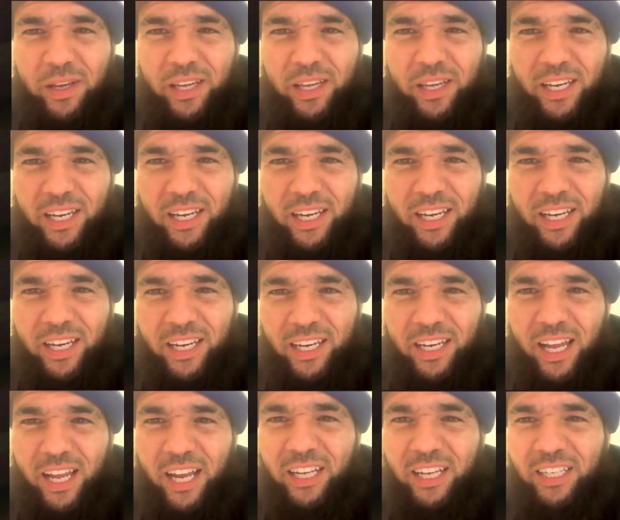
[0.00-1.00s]
be,
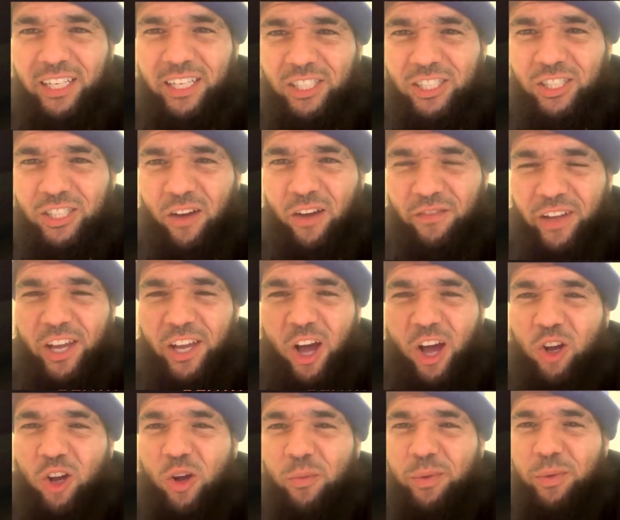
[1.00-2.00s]
not to cut y'all. They
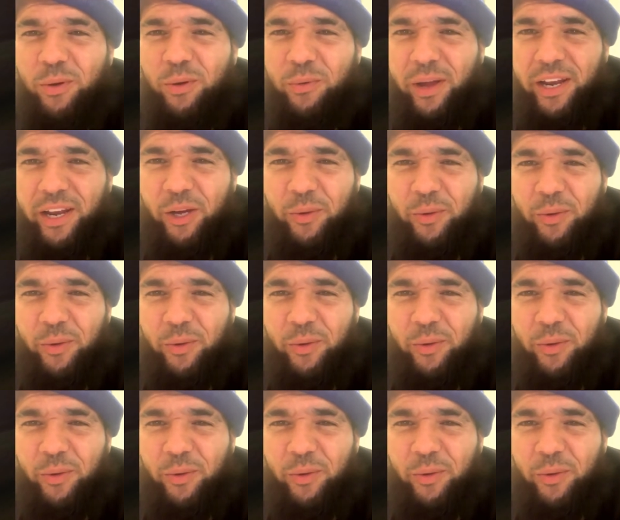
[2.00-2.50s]
all gonna be ready.